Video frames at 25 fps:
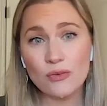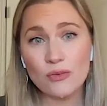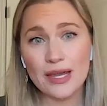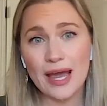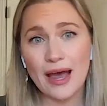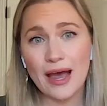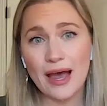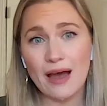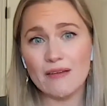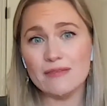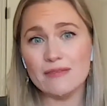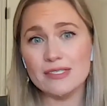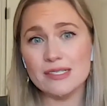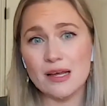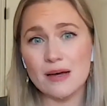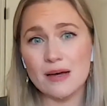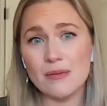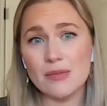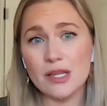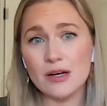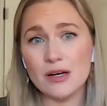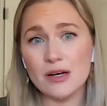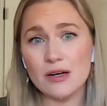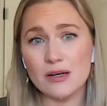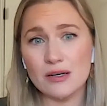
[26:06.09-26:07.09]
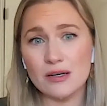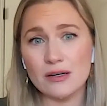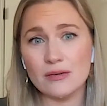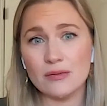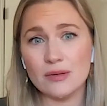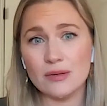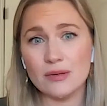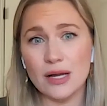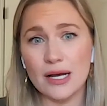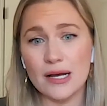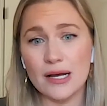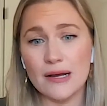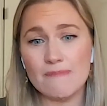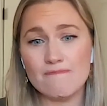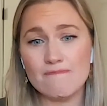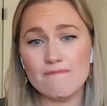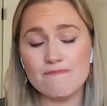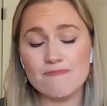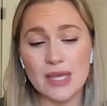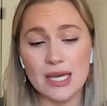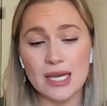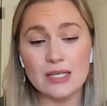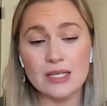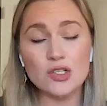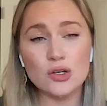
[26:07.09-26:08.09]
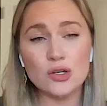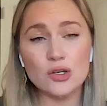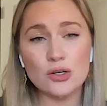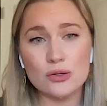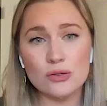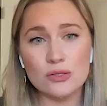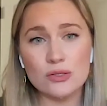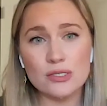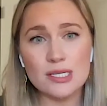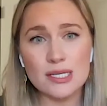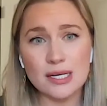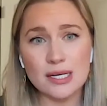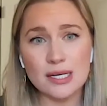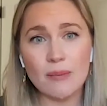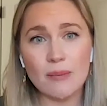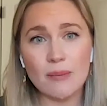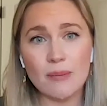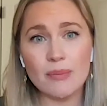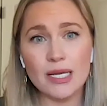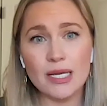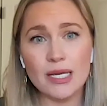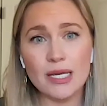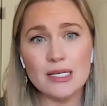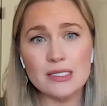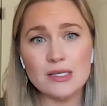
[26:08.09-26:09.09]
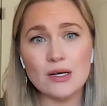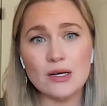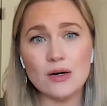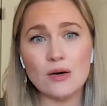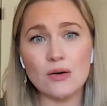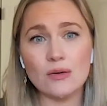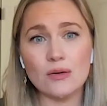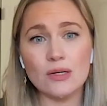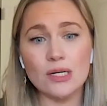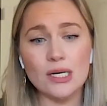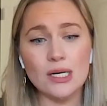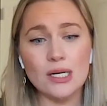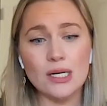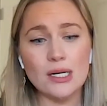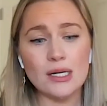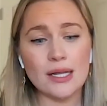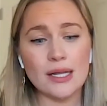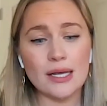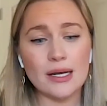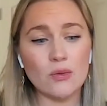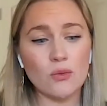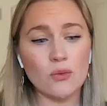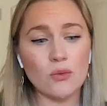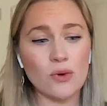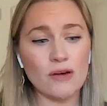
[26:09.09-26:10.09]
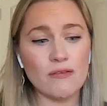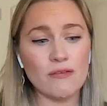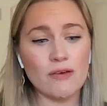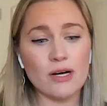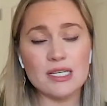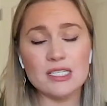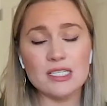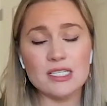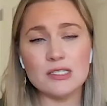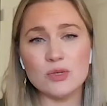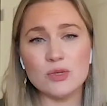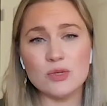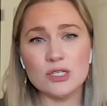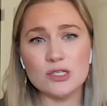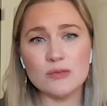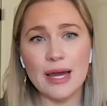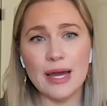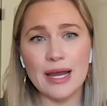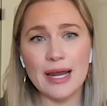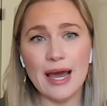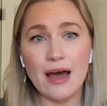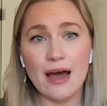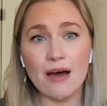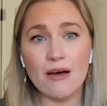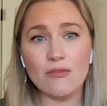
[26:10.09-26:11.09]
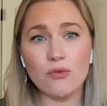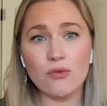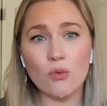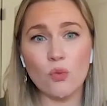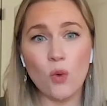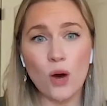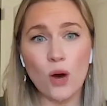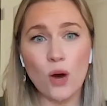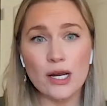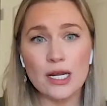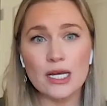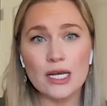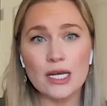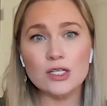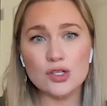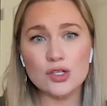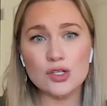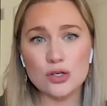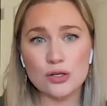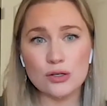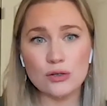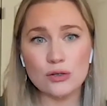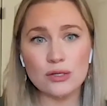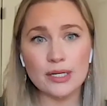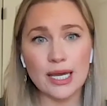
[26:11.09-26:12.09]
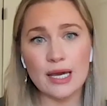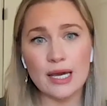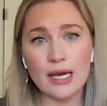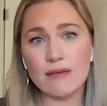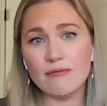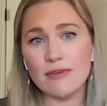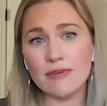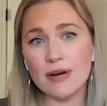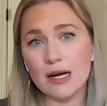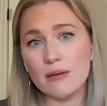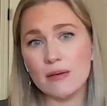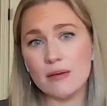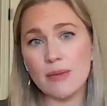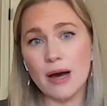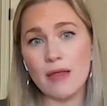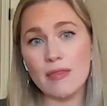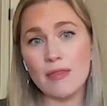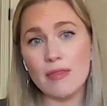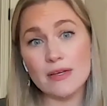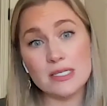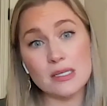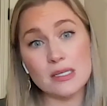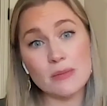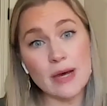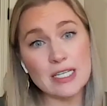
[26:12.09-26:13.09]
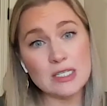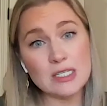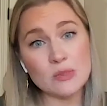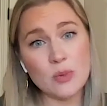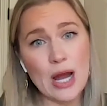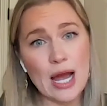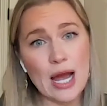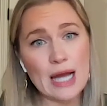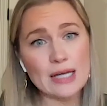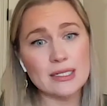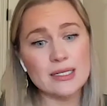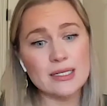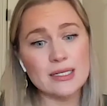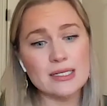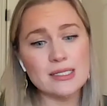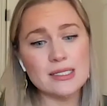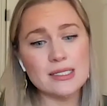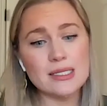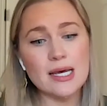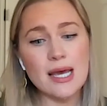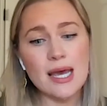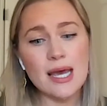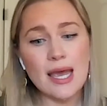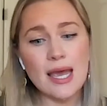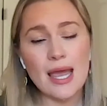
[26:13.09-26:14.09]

We have some that are internal to the company. So like one of our customers might have one internal campfire a month as a best practice.